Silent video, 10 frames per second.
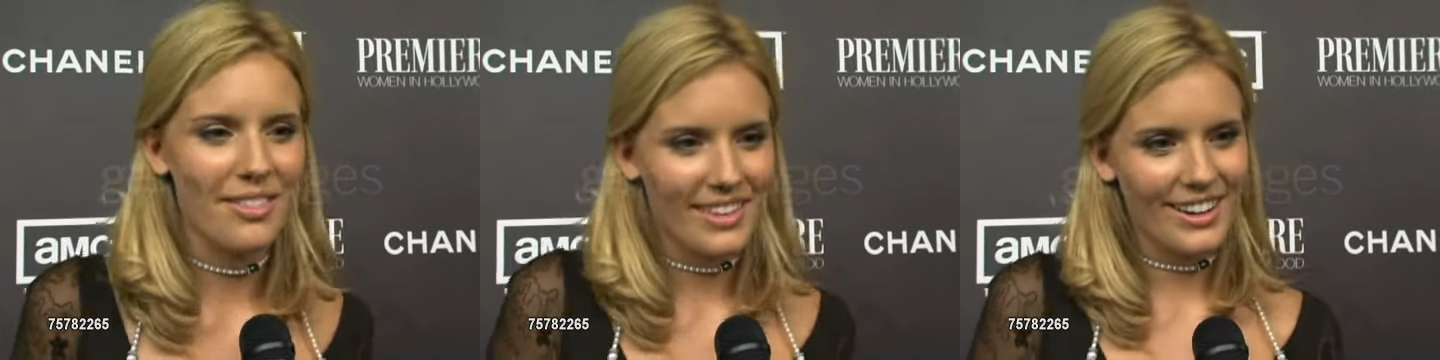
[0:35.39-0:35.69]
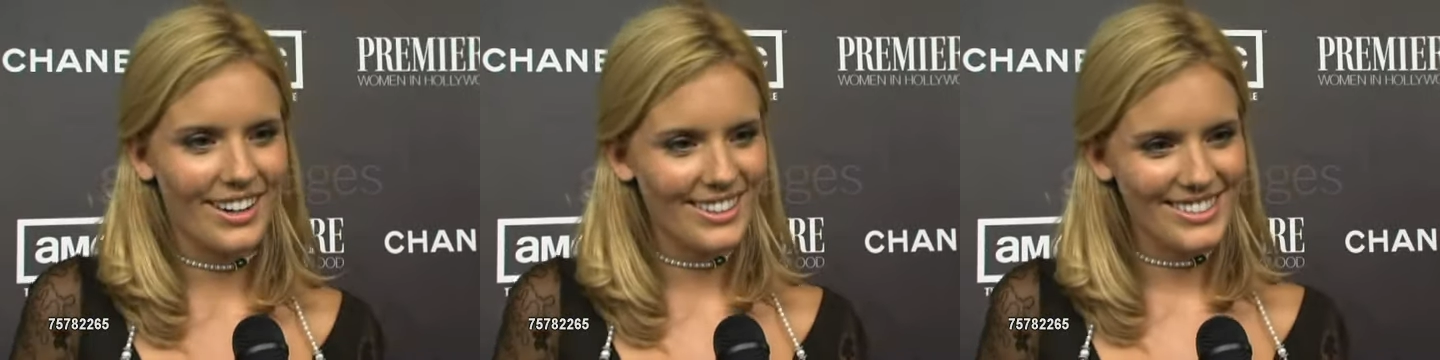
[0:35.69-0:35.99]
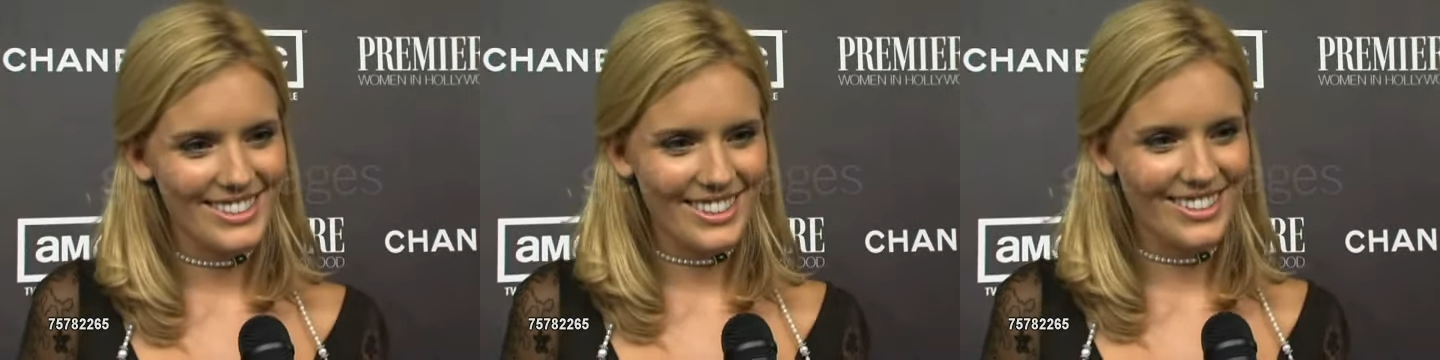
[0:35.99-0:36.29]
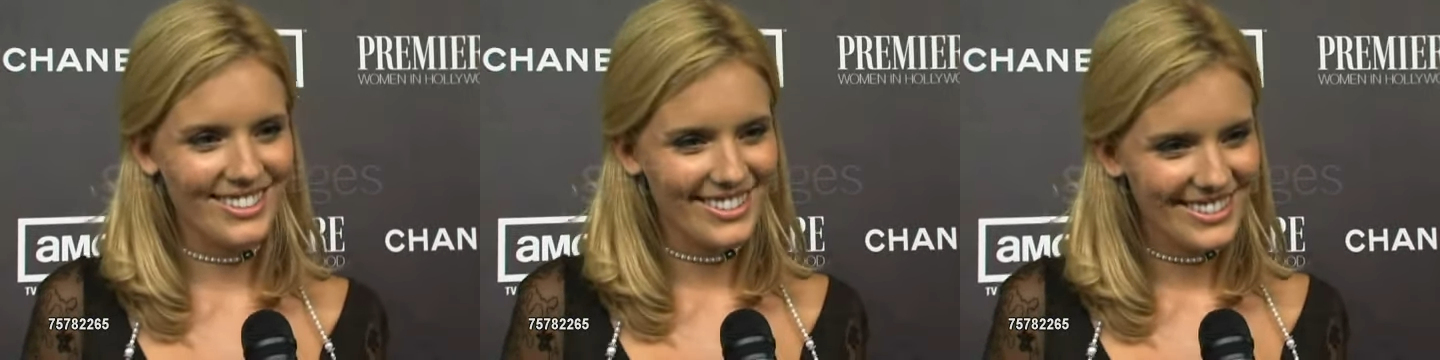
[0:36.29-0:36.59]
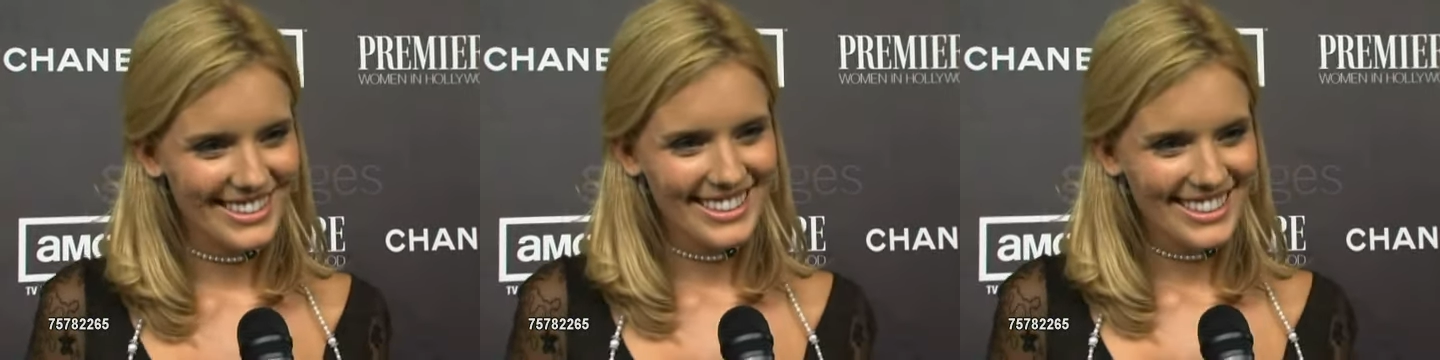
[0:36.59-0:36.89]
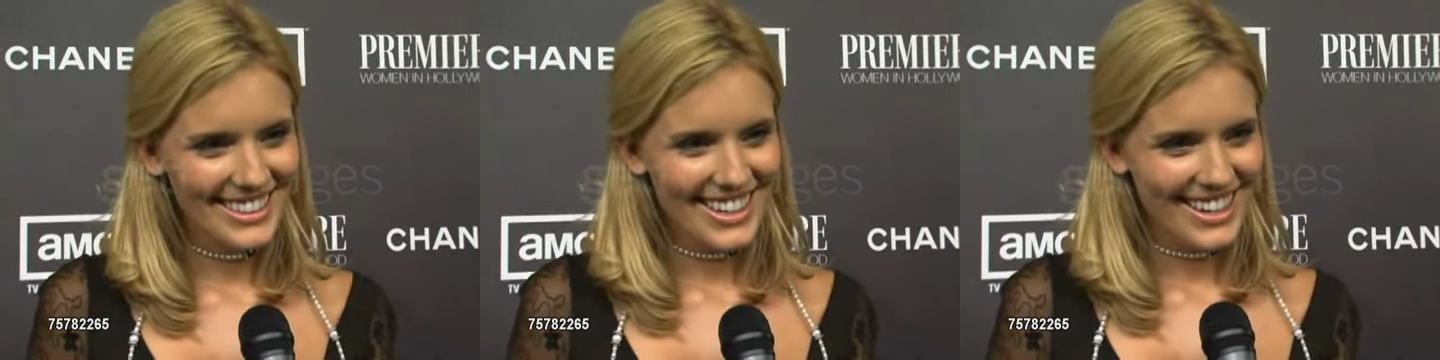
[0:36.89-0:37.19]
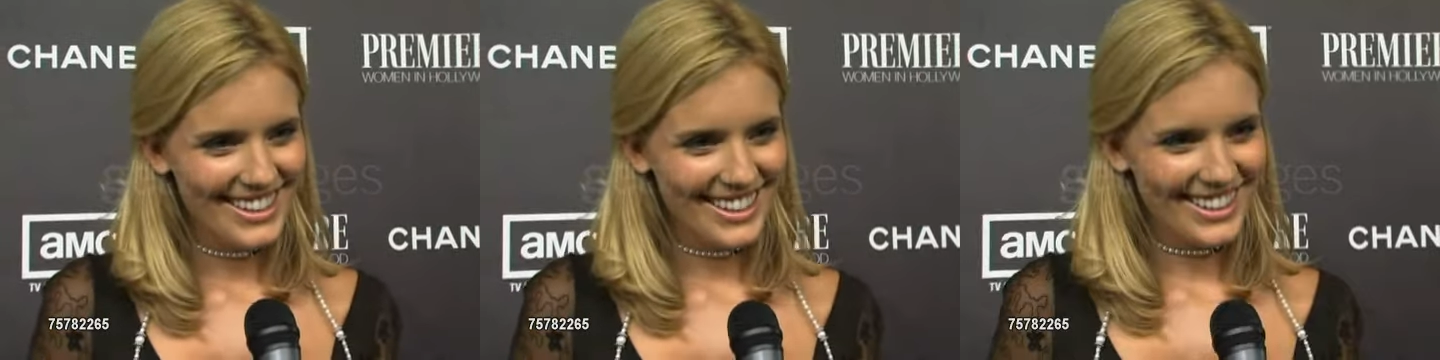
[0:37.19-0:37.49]
there. So,
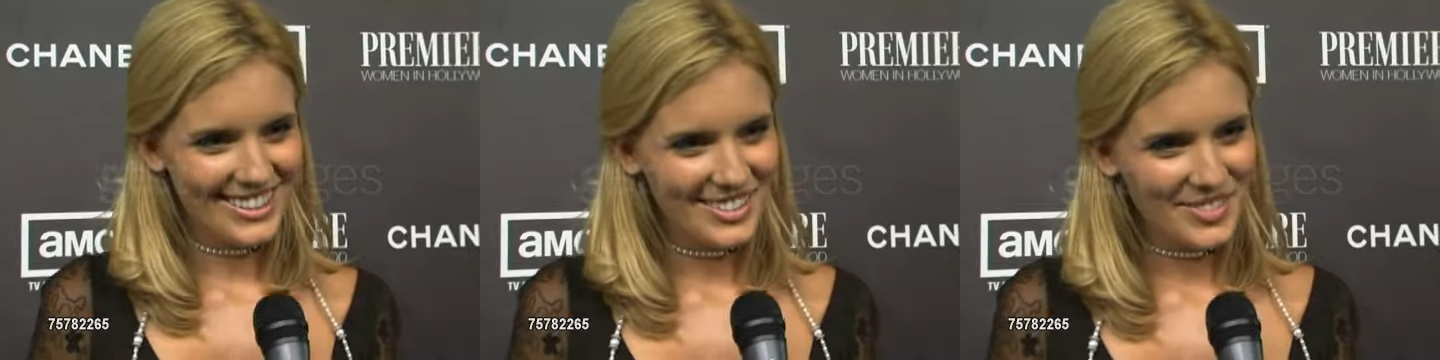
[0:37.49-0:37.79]
yeah.